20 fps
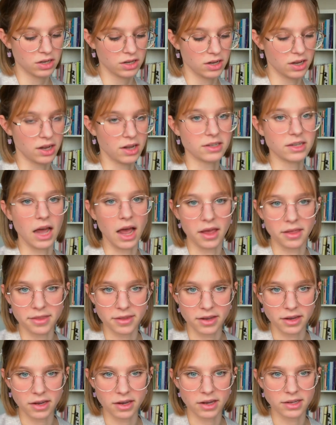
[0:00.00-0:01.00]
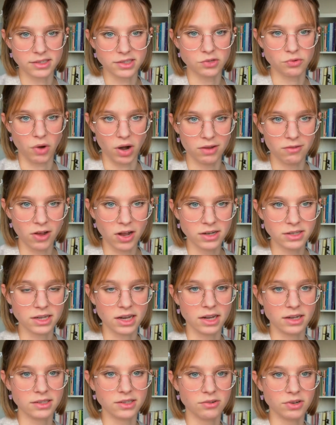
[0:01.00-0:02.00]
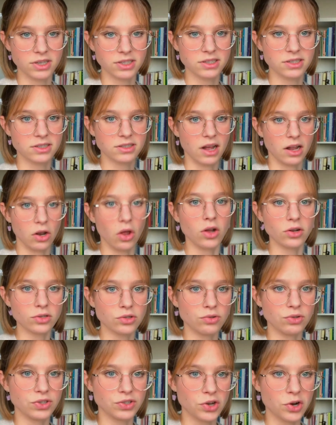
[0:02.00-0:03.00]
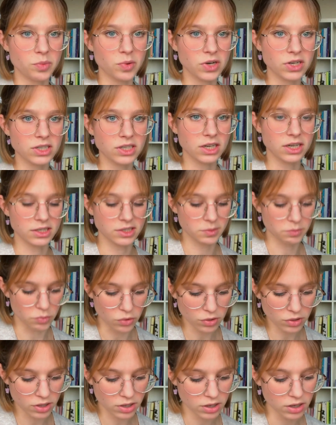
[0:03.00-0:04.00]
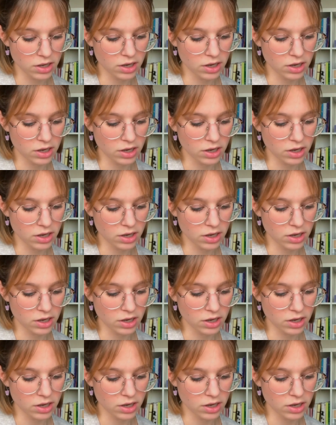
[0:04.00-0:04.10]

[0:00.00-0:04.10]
And I think it's relevant and there is a lot to interpret in the book.